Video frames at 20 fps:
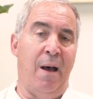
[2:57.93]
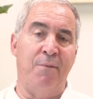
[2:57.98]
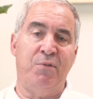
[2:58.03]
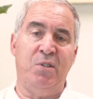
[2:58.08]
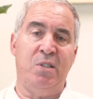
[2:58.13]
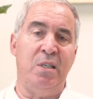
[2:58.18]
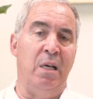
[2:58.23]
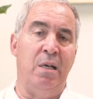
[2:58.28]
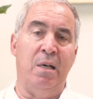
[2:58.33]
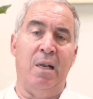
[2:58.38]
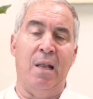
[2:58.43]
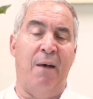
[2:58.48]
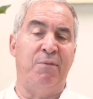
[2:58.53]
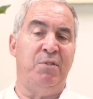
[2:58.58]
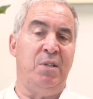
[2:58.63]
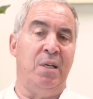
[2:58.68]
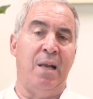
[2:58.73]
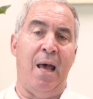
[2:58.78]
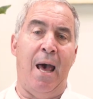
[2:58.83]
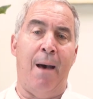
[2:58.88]
I've seen
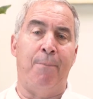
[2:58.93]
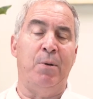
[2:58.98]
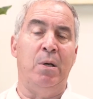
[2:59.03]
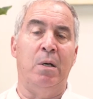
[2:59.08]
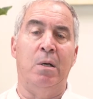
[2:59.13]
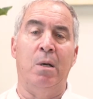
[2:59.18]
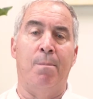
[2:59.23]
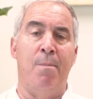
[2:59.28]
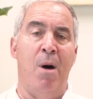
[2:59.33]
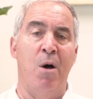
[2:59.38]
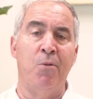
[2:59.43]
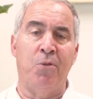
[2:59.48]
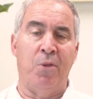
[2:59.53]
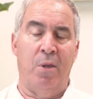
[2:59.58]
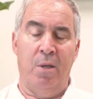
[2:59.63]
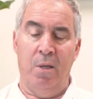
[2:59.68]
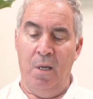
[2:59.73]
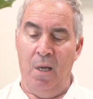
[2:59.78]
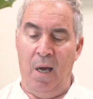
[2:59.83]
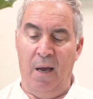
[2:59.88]
it happen in a
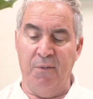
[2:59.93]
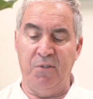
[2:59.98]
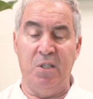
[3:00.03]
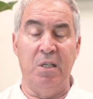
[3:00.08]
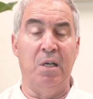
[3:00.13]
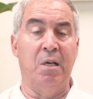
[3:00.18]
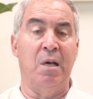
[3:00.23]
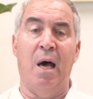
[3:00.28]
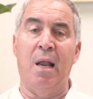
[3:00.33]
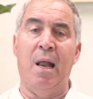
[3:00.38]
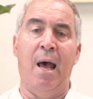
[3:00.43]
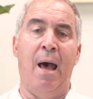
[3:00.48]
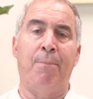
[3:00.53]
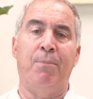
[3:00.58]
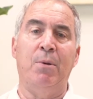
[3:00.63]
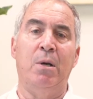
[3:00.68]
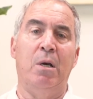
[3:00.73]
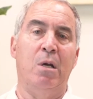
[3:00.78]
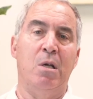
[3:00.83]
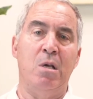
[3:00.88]
month. I've seen it not
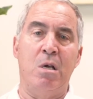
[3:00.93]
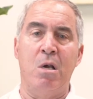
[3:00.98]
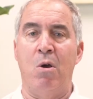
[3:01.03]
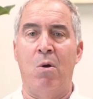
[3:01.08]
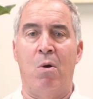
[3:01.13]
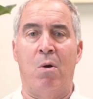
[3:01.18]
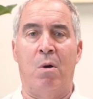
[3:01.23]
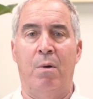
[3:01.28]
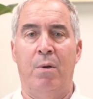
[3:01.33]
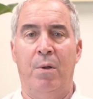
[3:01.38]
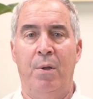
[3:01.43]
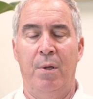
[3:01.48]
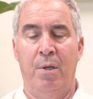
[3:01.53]
happen in a year.